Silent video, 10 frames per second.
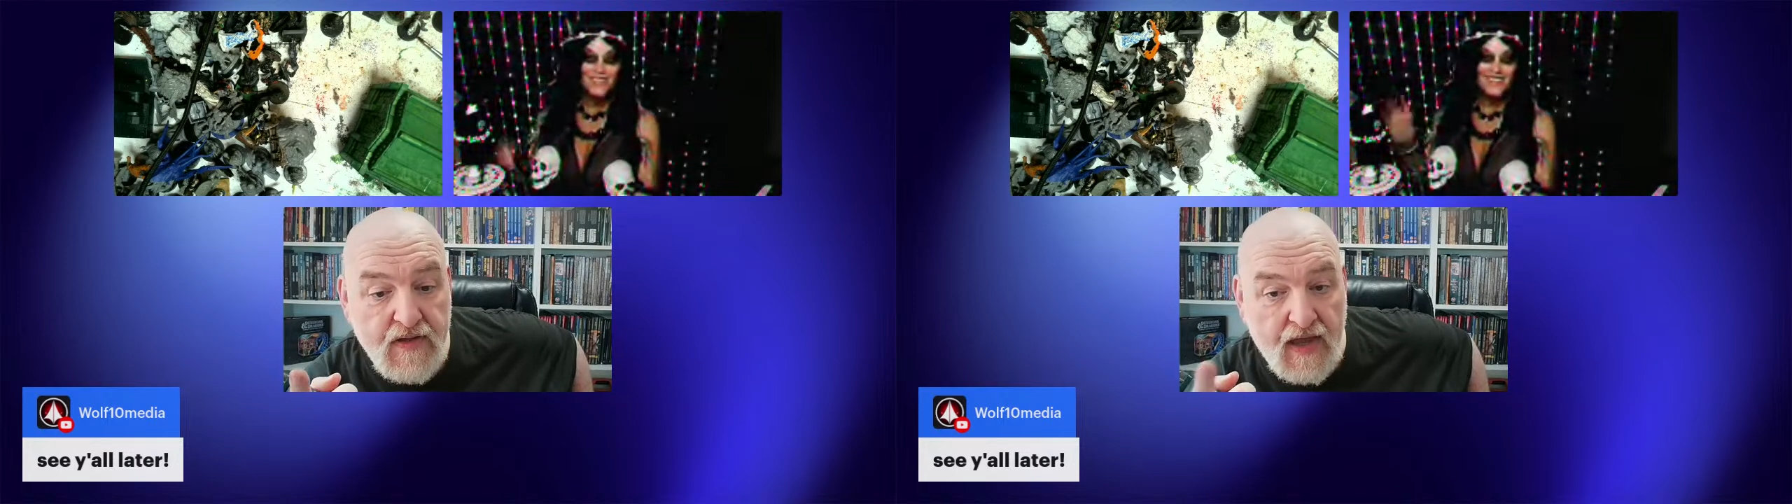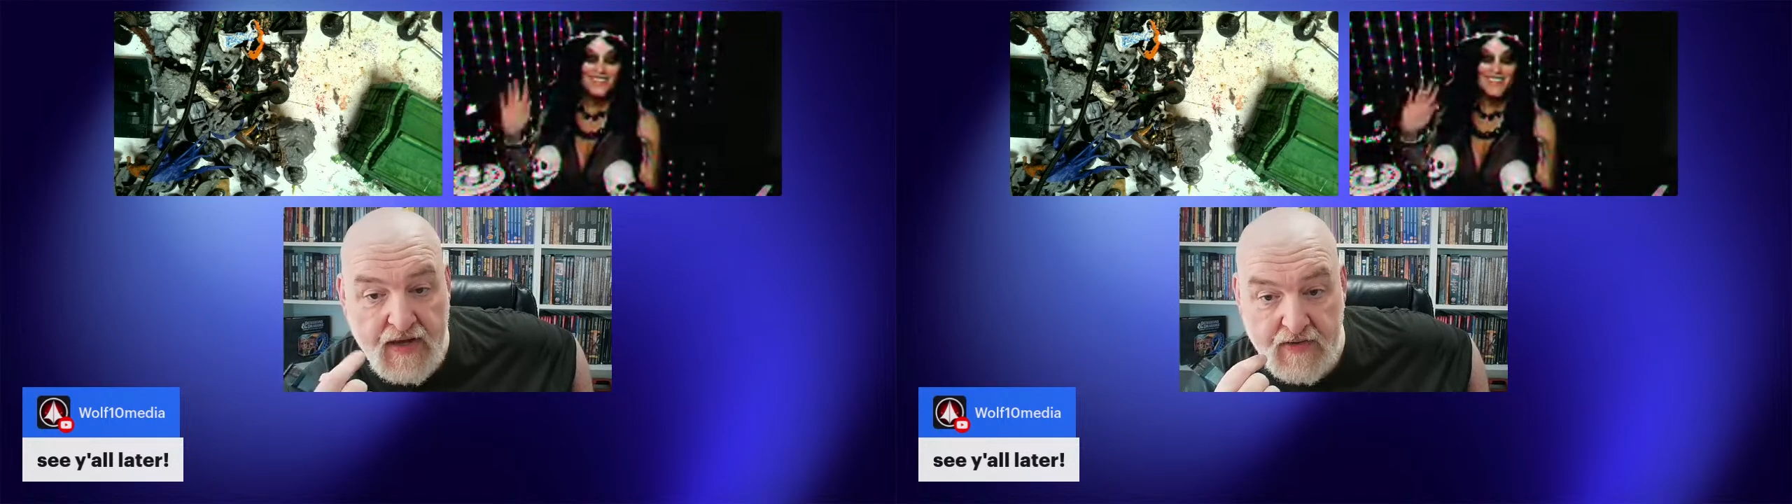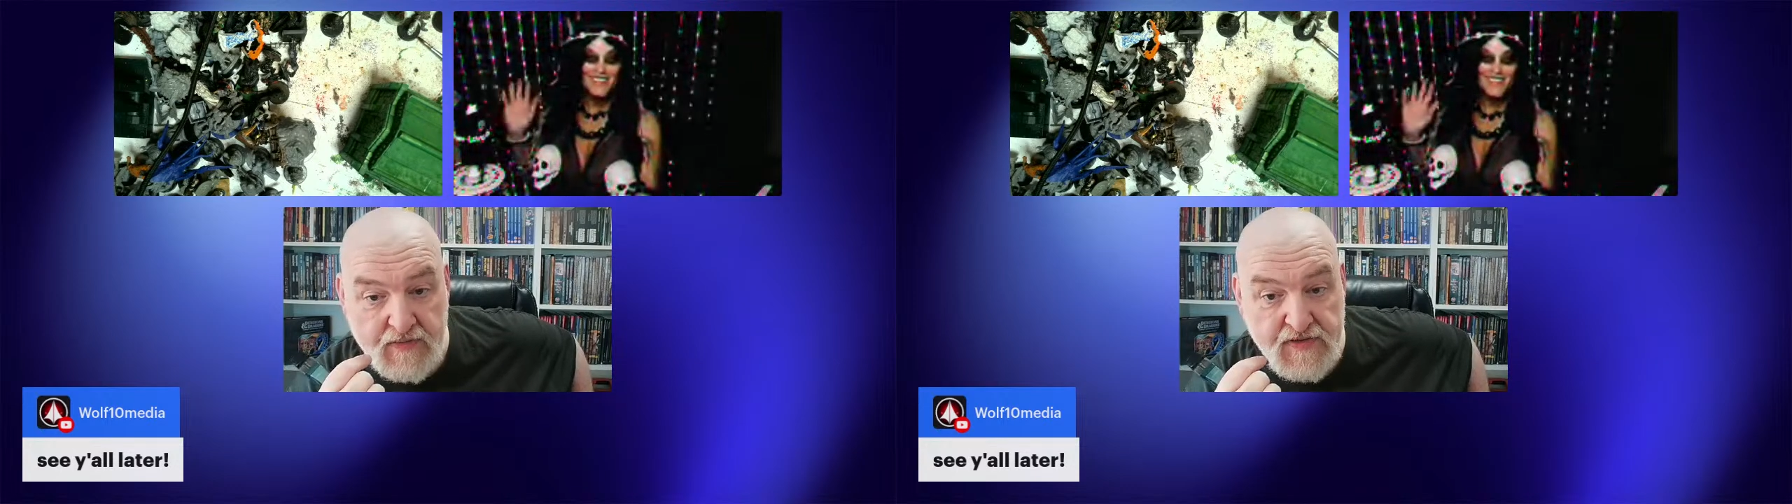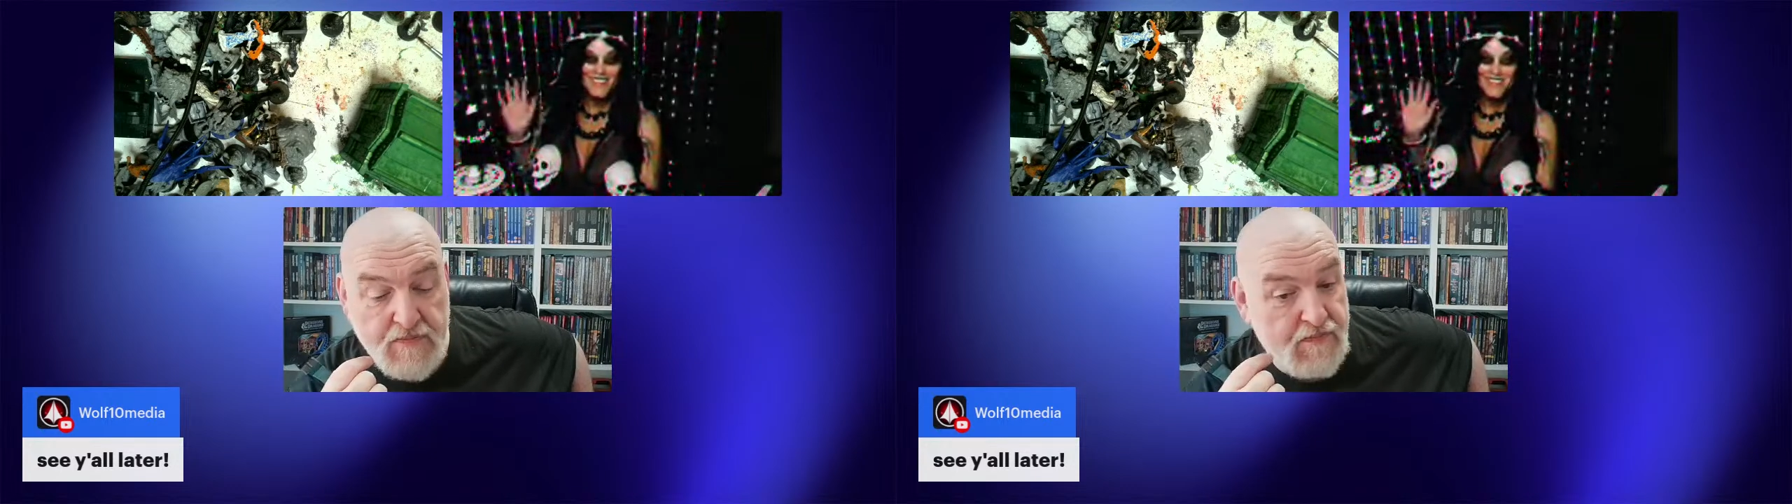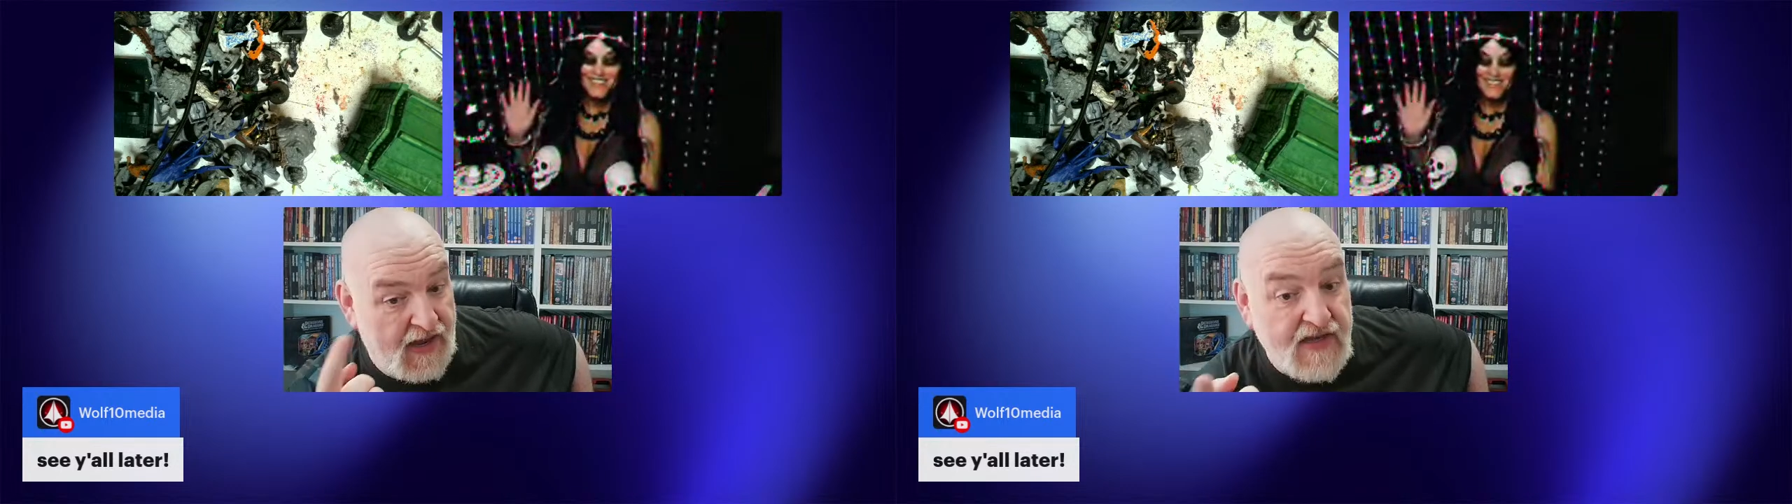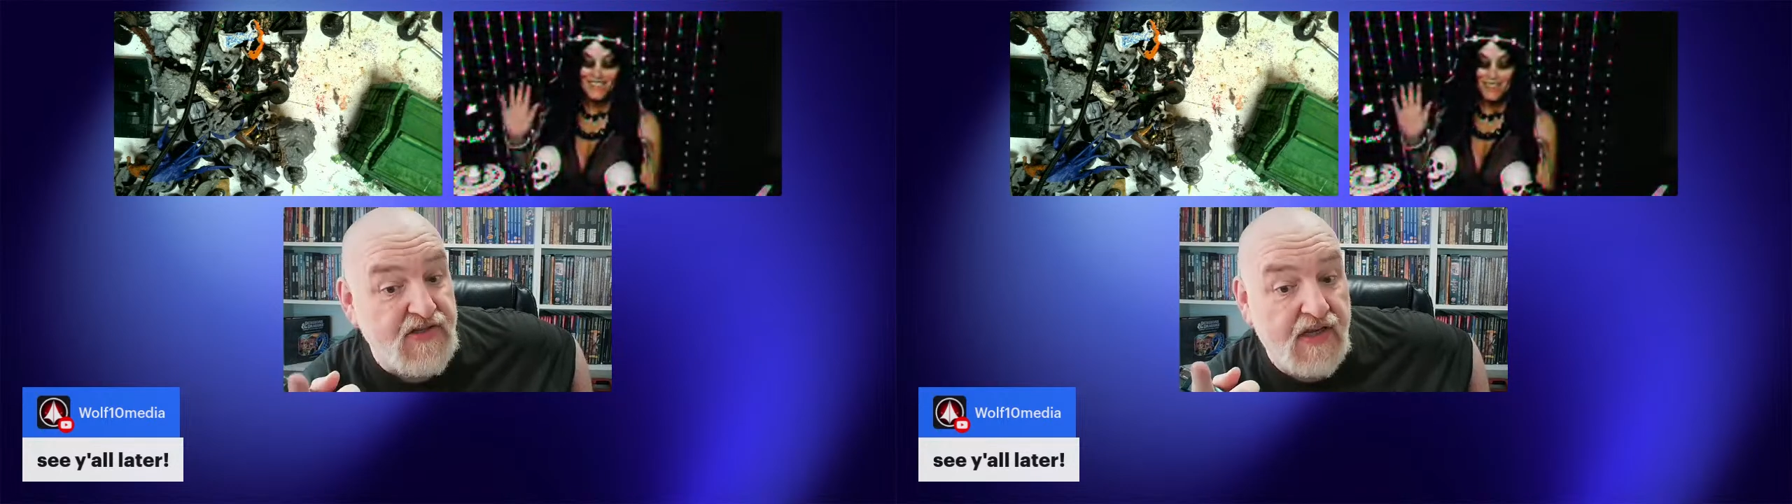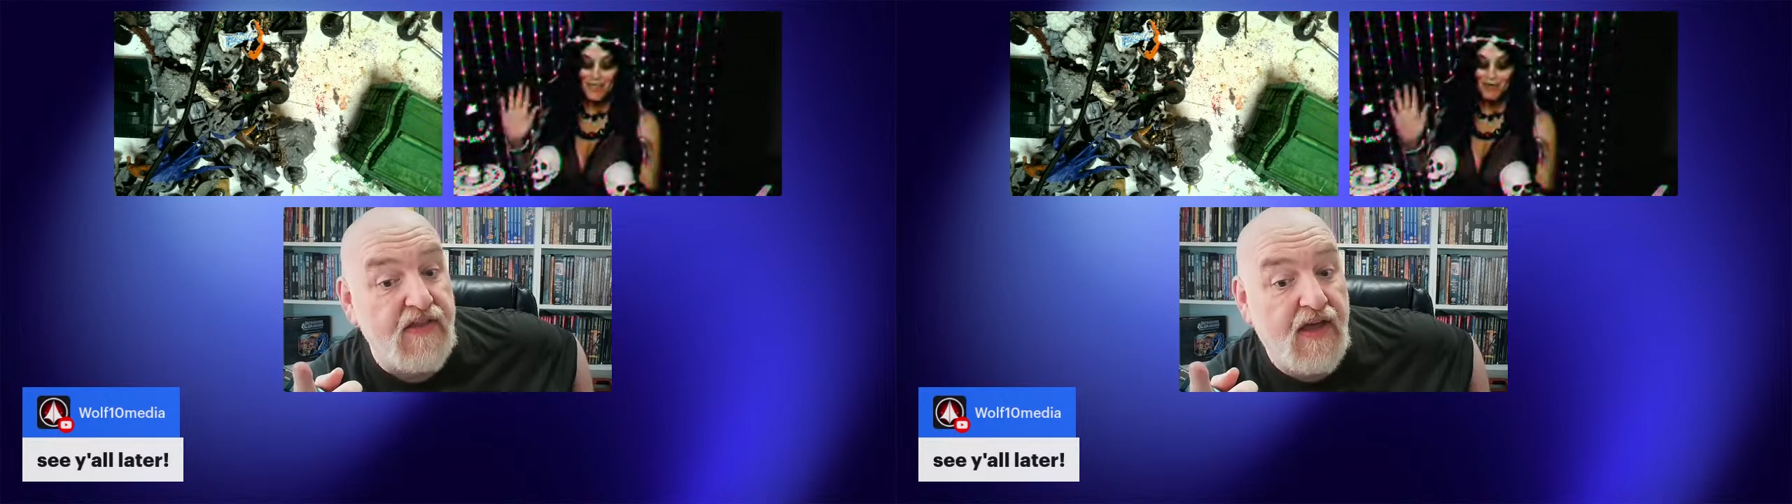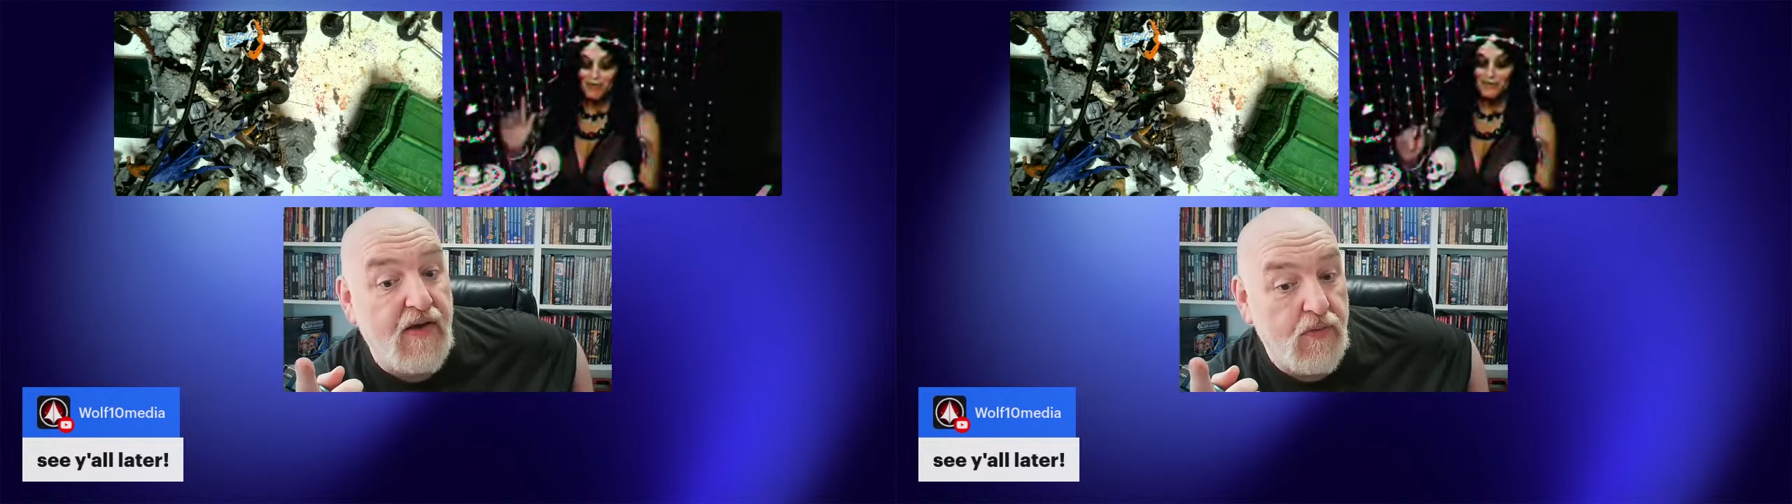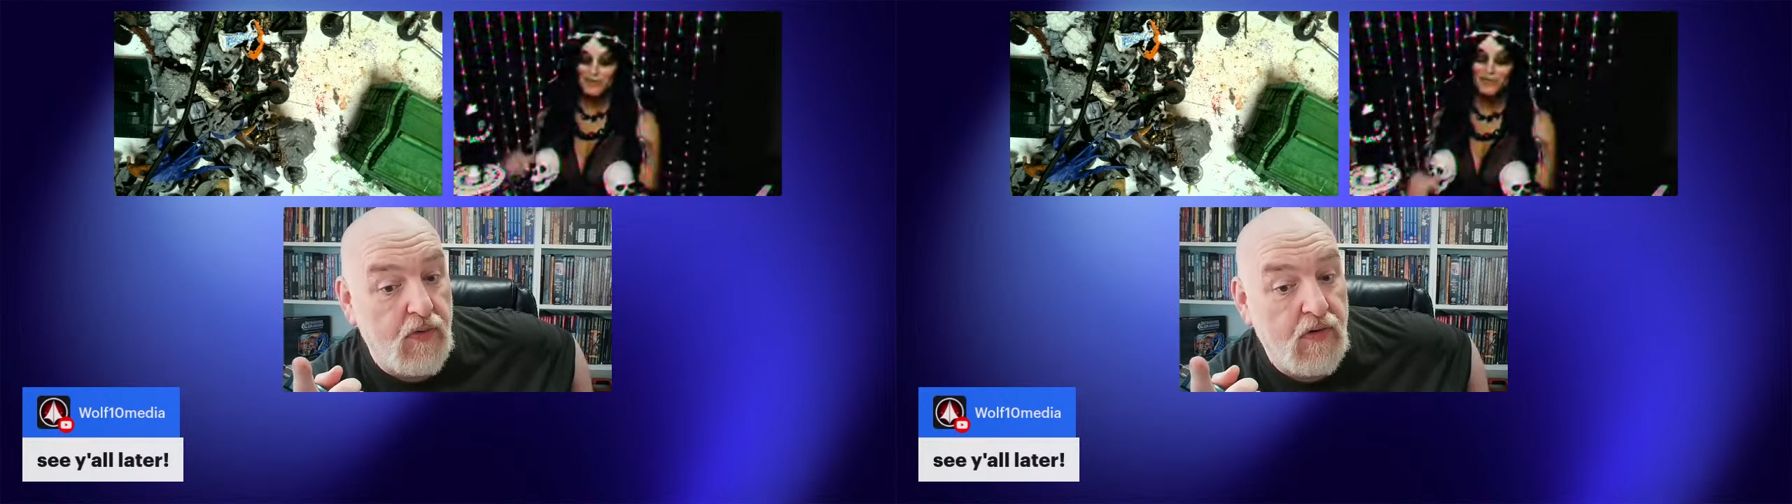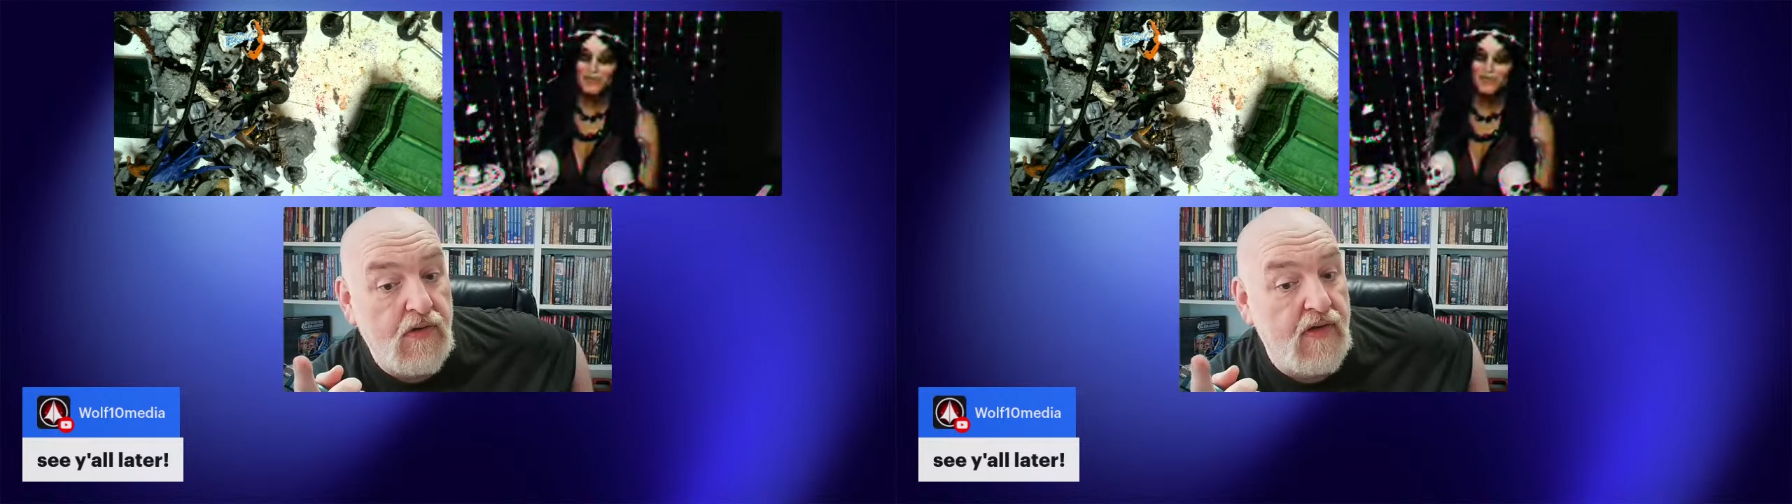and he was amazing in that role,